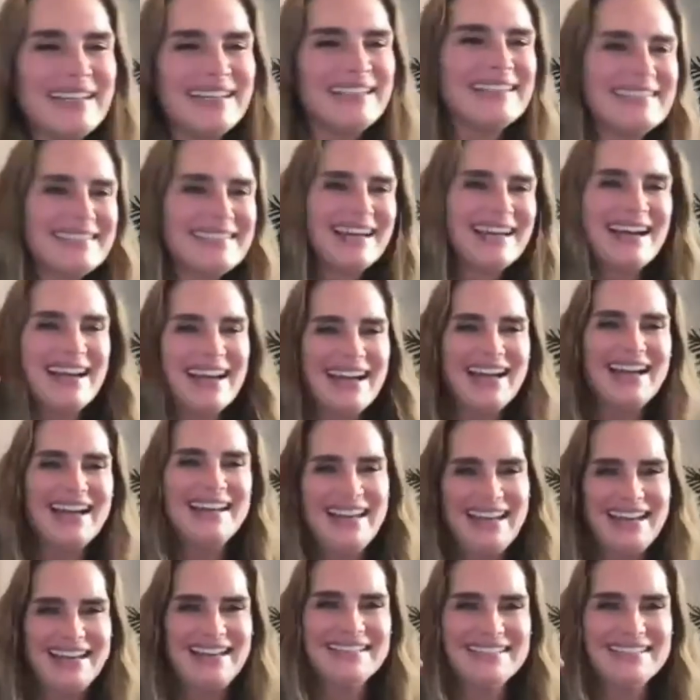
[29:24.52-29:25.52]
it,
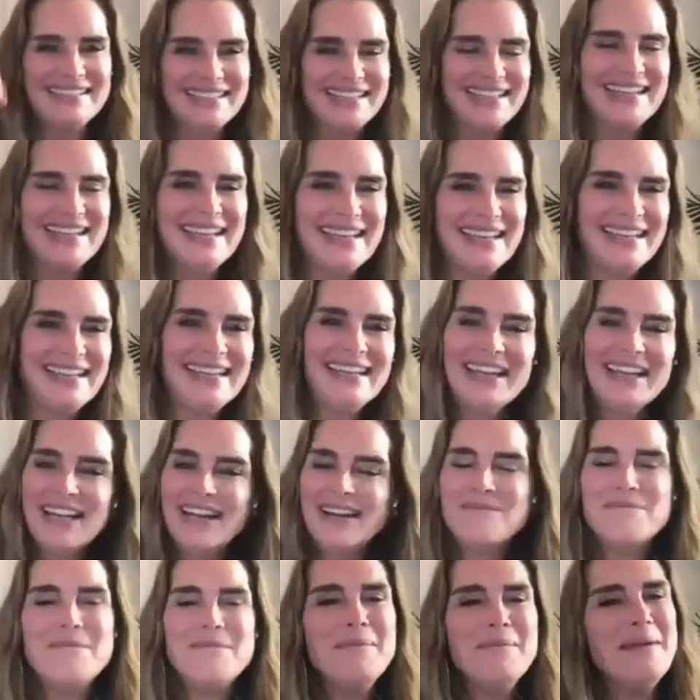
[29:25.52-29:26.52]
Don Angie.
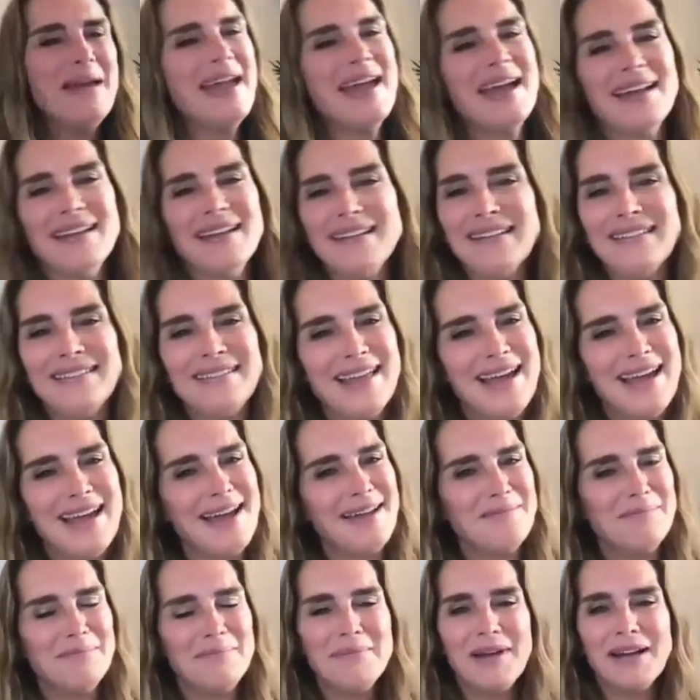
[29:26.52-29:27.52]
Man,
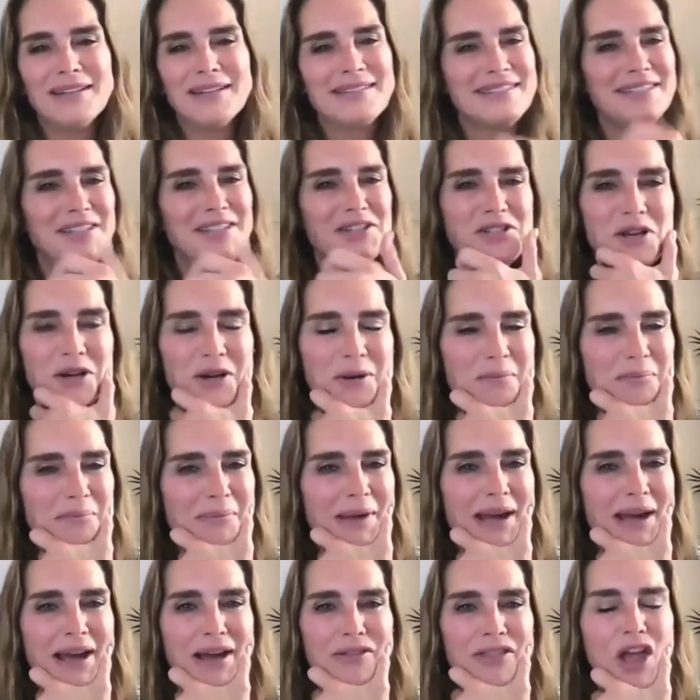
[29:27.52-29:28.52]
that melts in your
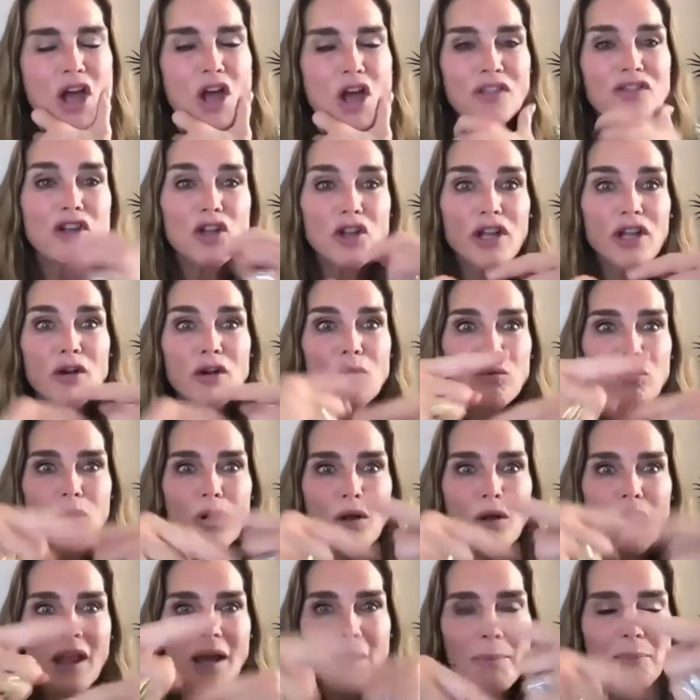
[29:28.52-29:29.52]
mouth. The little
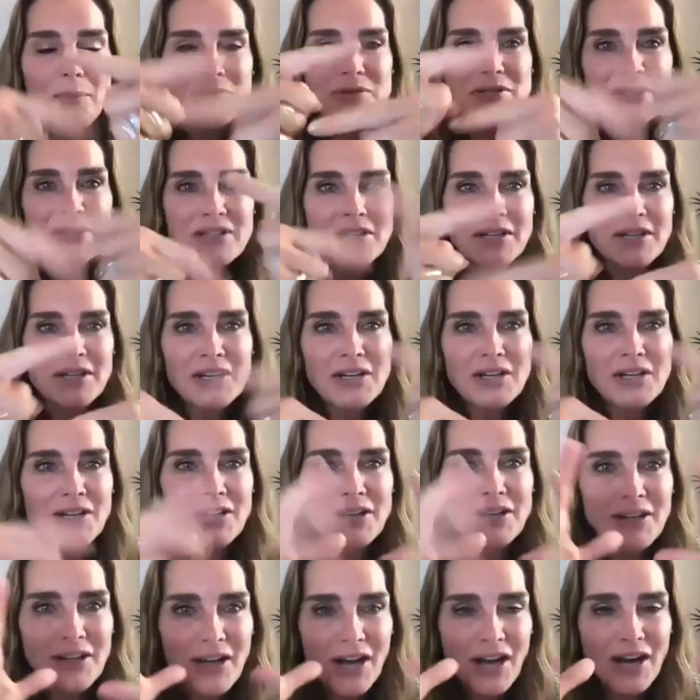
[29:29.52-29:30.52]
roll-ups
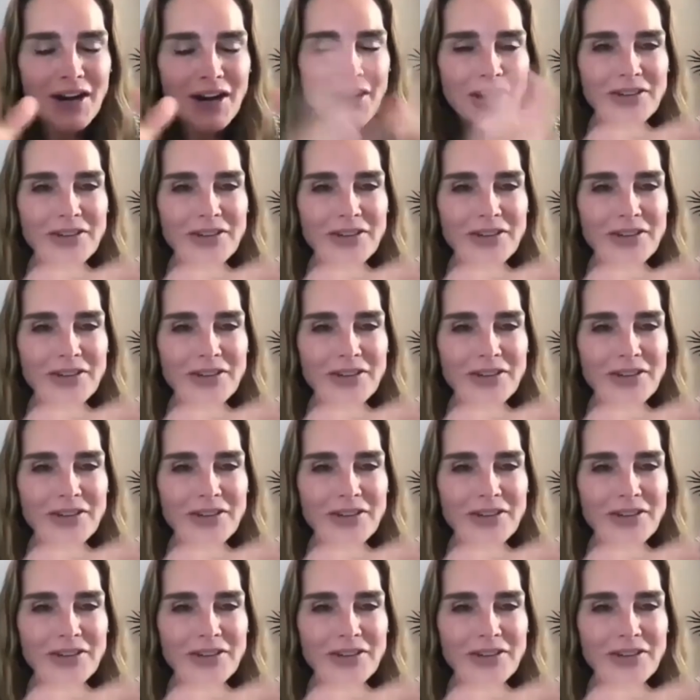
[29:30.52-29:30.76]
are.